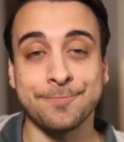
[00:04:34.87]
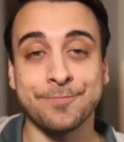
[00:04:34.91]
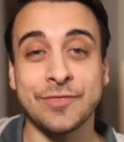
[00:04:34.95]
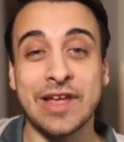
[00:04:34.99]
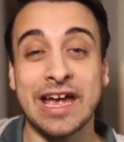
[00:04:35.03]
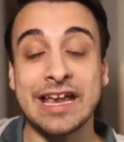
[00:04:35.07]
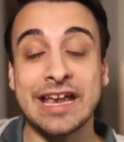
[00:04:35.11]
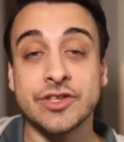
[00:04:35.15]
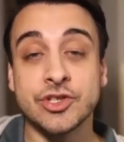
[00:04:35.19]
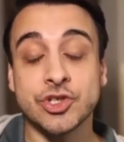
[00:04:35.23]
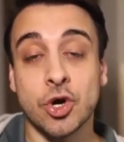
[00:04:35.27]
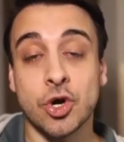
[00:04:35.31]

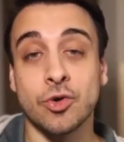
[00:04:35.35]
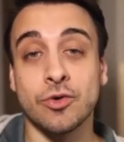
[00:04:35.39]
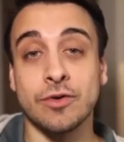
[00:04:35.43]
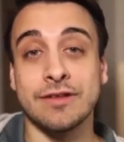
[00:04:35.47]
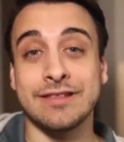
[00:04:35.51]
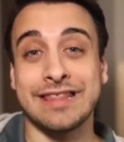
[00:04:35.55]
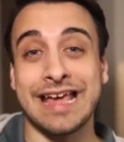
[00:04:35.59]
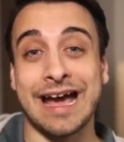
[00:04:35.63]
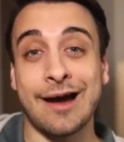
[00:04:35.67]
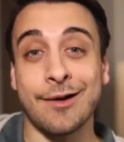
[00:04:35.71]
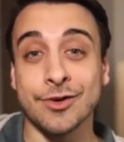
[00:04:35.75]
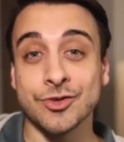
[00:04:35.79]
And so
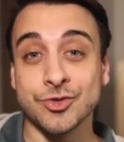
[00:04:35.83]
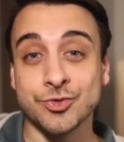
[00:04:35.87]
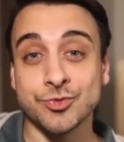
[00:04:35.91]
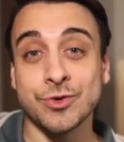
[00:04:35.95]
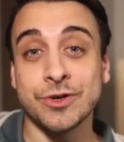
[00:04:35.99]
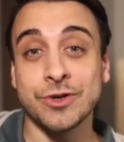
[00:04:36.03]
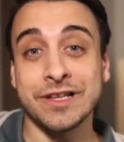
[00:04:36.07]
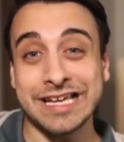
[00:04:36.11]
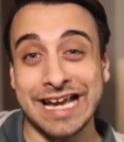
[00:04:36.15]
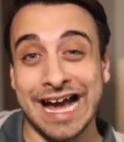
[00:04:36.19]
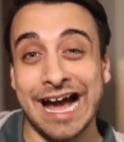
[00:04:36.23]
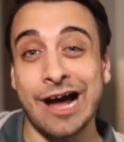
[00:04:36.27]
that was
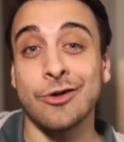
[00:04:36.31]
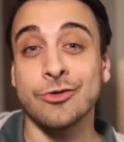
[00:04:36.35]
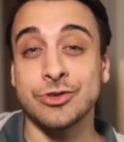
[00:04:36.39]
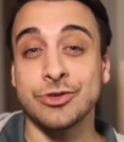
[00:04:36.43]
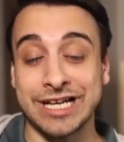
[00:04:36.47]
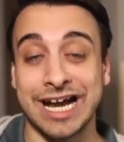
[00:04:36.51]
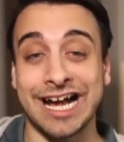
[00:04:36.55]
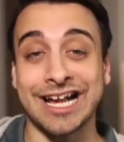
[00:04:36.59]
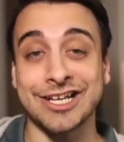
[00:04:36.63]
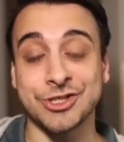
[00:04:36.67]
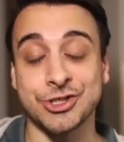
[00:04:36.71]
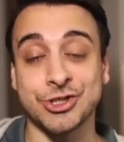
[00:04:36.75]
really how
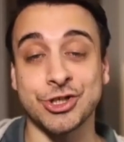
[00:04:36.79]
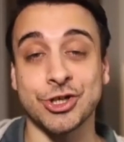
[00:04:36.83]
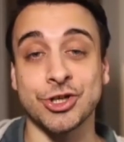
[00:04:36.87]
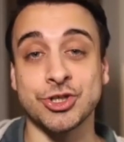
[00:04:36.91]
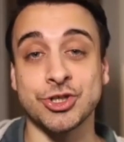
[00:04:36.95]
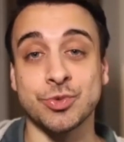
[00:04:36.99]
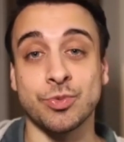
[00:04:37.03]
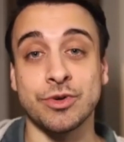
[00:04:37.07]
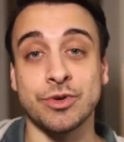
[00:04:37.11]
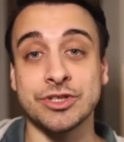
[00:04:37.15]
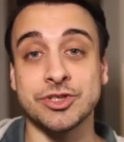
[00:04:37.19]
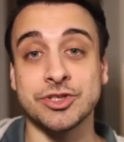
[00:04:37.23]

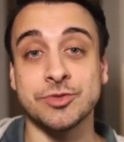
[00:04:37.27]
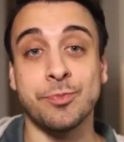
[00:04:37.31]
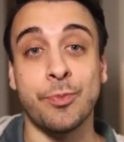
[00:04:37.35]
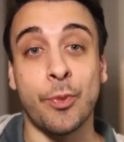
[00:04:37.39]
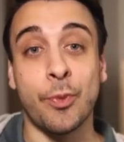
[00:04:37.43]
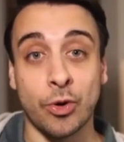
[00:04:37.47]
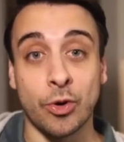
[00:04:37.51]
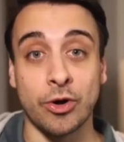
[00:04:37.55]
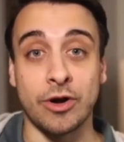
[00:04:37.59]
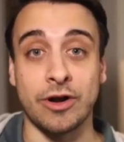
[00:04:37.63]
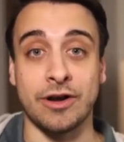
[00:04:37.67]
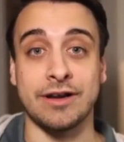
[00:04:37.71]
dotChurch was
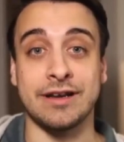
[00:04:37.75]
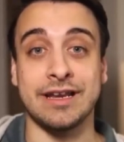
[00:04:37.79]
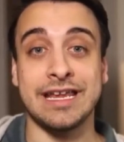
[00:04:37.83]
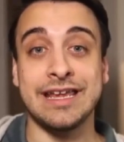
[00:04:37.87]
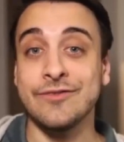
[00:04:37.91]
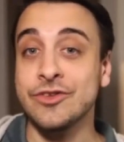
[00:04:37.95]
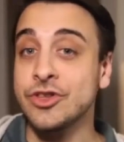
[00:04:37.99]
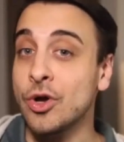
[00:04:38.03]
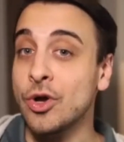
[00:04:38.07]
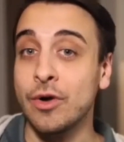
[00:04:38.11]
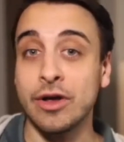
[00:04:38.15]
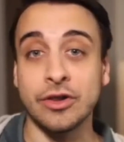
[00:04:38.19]
born,
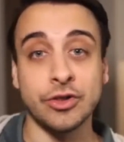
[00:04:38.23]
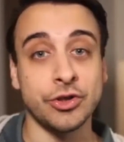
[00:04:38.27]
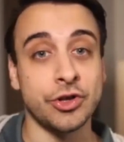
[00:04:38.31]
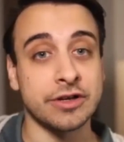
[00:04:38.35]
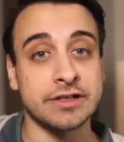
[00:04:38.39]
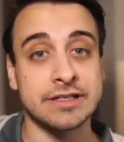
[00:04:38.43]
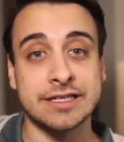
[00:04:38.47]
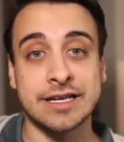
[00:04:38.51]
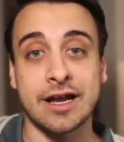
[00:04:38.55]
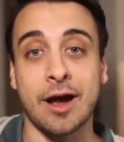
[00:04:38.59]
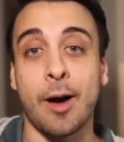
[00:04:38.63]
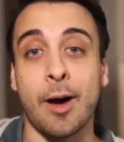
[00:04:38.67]
even though it
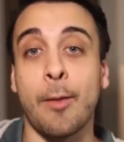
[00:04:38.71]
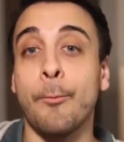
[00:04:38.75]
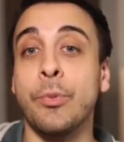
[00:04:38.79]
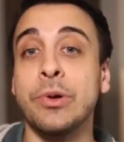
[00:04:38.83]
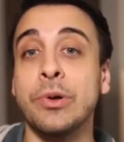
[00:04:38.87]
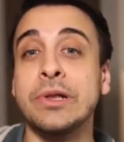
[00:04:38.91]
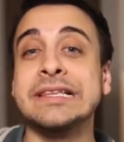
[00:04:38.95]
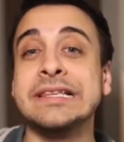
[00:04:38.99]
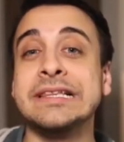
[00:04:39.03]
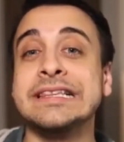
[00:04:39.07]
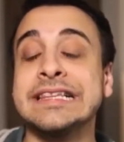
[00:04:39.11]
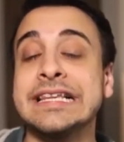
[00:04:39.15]
looked
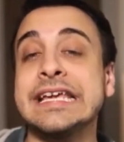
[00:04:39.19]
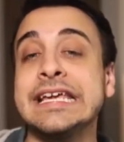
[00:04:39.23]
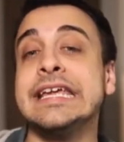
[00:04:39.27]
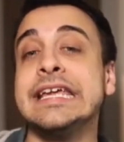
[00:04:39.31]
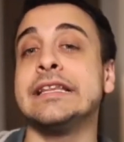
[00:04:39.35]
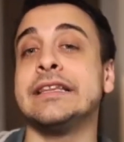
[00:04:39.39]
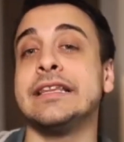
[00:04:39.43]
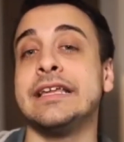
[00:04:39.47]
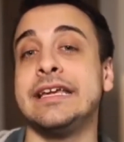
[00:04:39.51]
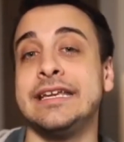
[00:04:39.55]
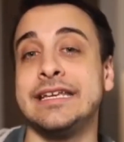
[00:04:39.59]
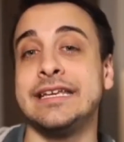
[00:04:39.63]

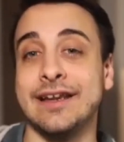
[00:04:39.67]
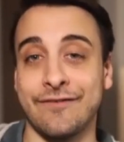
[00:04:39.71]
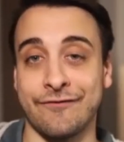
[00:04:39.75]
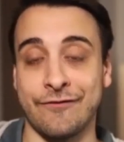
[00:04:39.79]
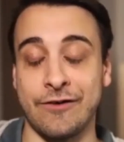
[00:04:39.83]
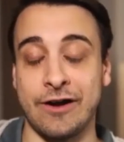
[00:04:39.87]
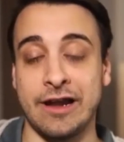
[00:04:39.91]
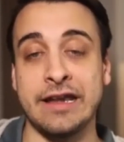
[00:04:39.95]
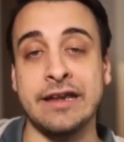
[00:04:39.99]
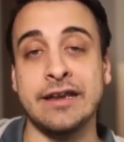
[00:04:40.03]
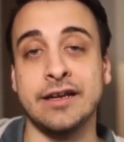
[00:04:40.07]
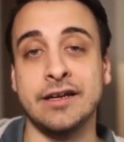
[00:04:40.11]
completely
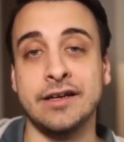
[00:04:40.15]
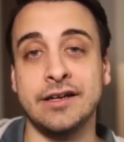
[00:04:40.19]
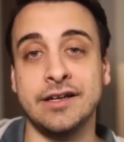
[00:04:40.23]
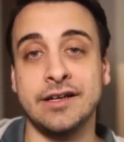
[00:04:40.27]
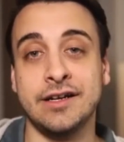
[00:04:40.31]
different